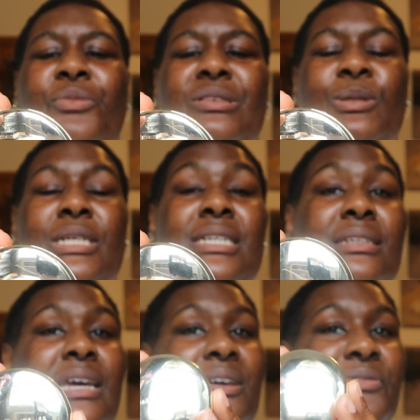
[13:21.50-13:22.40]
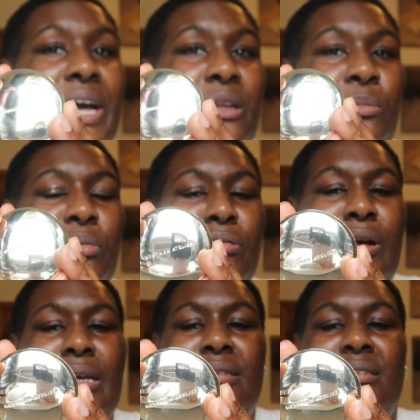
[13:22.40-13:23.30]
Westman Atelier Vital
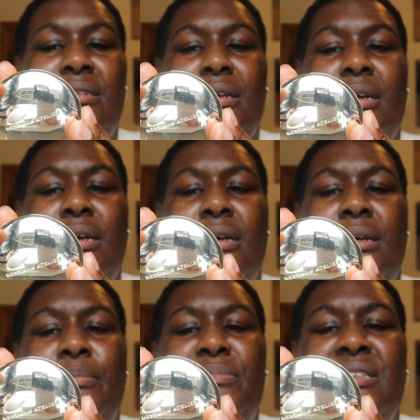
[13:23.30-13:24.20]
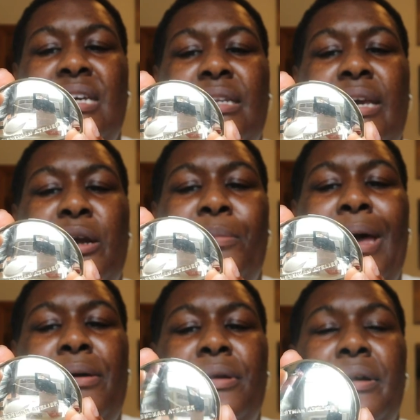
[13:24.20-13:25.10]
Pressed Skincare
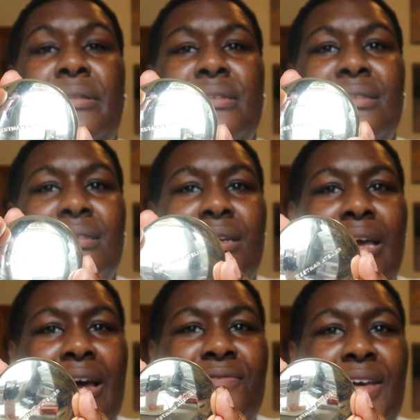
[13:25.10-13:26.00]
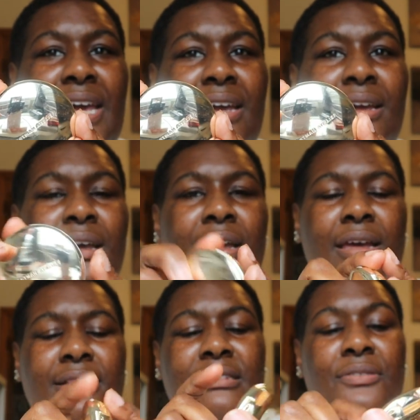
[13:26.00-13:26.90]
Powder. This is in Cafe.
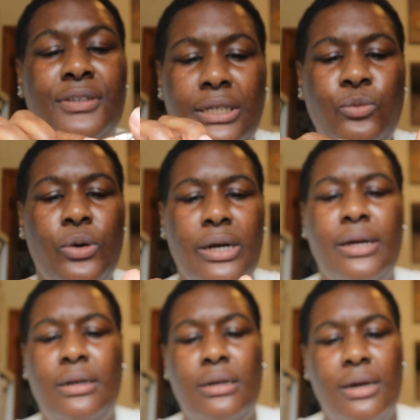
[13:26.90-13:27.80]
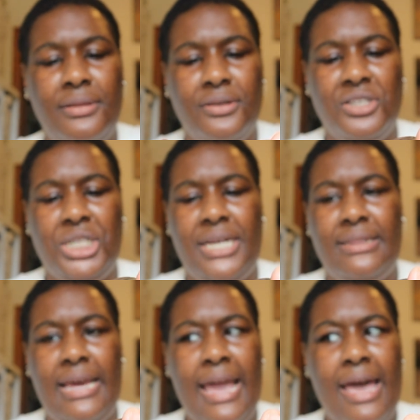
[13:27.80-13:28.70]
Definitely want another
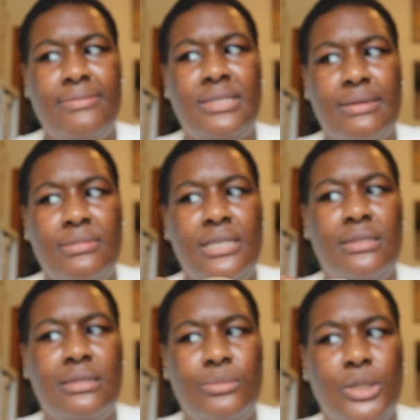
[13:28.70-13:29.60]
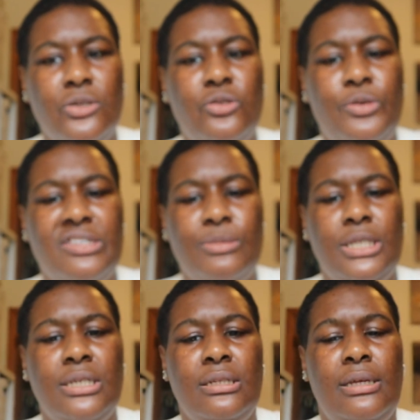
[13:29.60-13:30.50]
shade. They have something similar to Westman
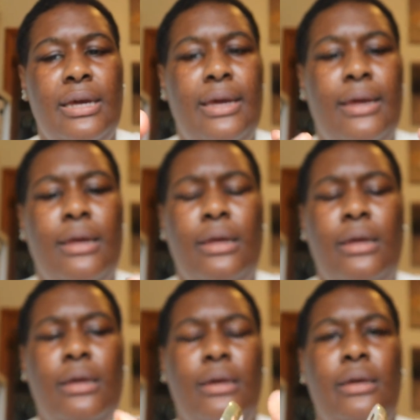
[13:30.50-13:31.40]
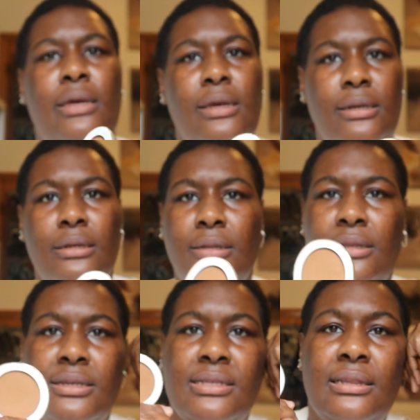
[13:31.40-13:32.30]
Atelier in
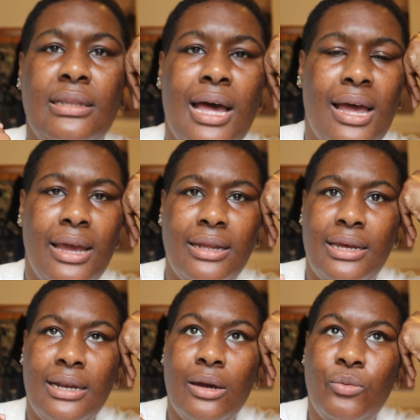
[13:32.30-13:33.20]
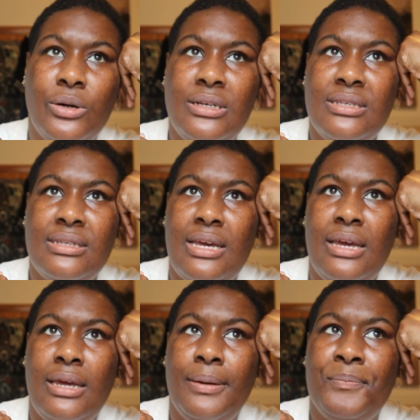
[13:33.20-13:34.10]
this line, and I want to
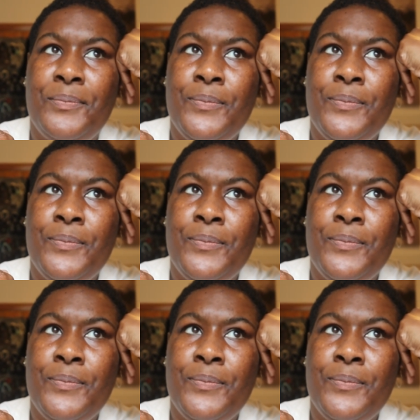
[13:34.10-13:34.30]
say